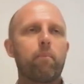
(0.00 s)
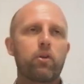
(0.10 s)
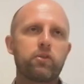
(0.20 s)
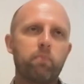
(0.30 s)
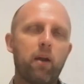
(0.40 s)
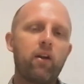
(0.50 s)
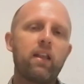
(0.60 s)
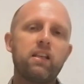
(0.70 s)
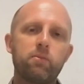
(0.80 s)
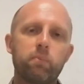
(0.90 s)

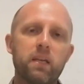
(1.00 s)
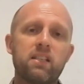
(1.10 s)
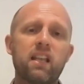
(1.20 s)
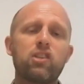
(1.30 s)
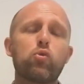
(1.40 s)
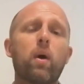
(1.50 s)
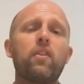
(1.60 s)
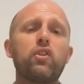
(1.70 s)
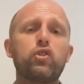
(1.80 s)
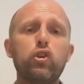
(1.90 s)
Prosperity is peace. That's why
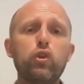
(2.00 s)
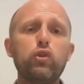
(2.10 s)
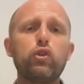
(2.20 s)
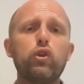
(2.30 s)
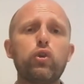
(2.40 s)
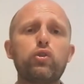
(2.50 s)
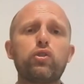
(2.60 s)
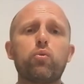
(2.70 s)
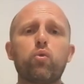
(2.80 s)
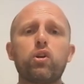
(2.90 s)
the Jews
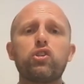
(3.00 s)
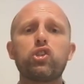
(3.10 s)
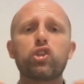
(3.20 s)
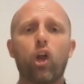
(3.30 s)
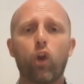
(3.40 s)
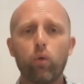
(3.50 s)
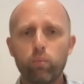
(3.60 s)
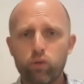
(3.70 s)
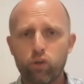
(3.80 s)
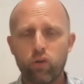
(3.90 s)
use the word
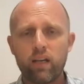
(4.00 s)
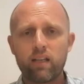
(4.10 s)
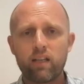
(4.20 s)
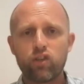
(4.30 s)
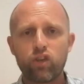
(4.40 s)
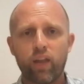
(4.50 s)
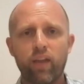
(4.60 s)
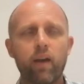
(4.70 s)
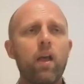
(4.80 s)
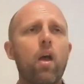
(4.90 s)
shalom to greet each
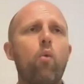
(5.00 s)
other,